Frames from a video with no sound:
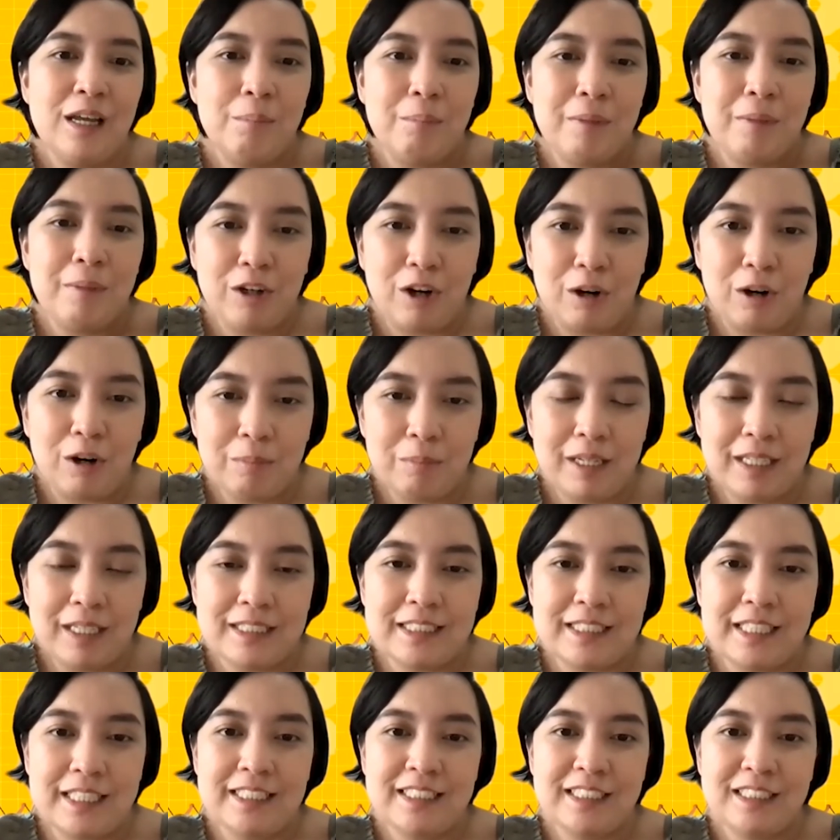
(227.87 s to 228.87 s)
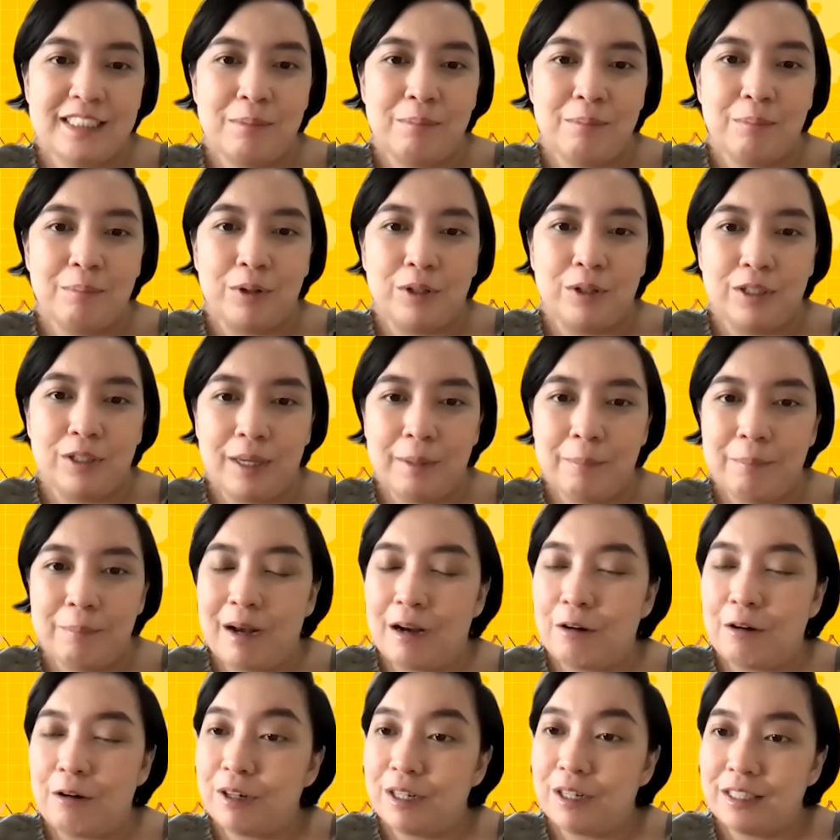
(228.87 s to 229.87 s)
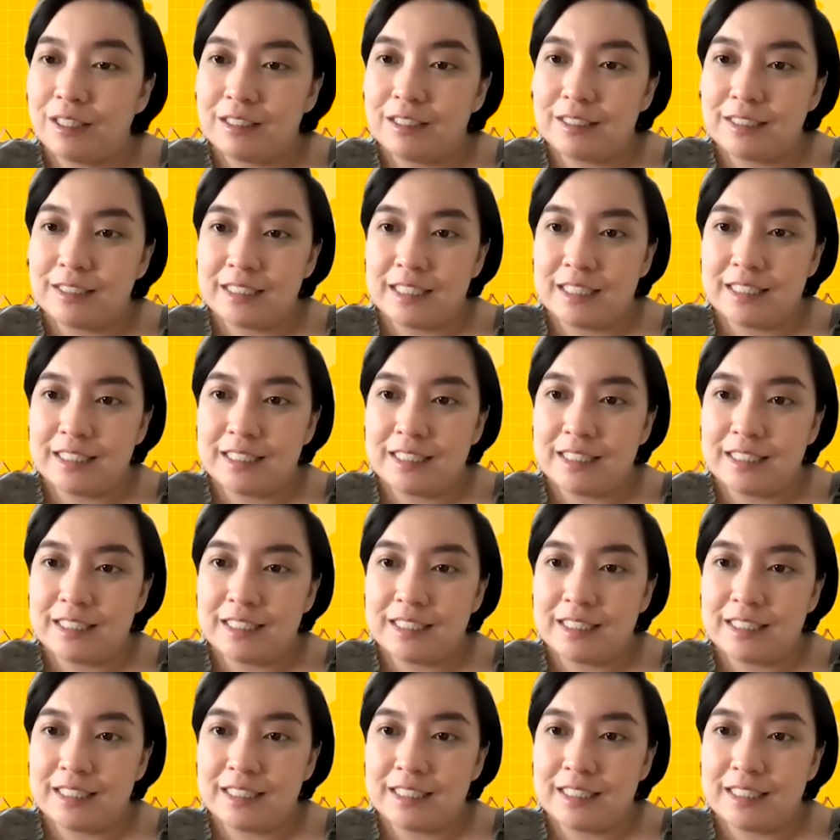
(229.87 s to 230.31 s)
make complex things simple, empower others,